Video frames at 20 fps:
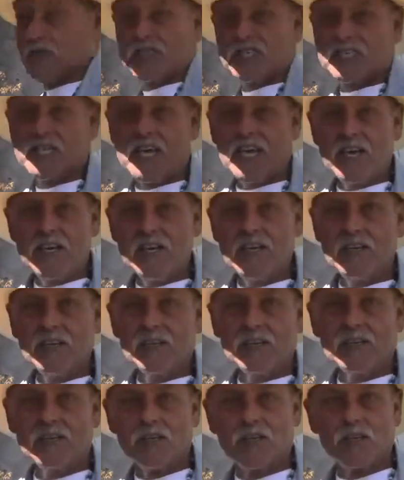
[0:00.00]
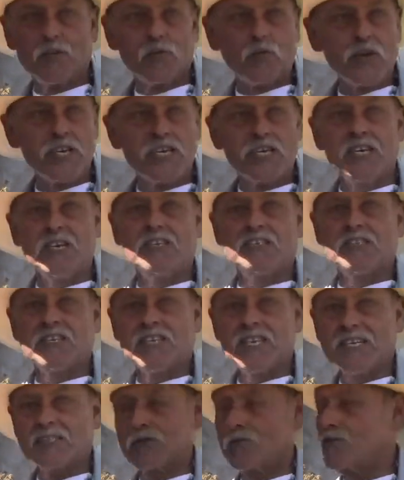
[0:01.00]
stay, you know, the weekends
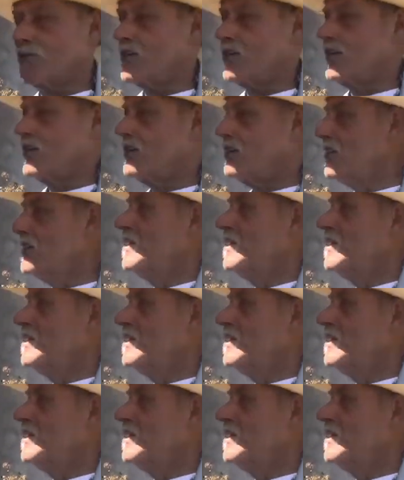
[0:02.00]
and that sort of thing.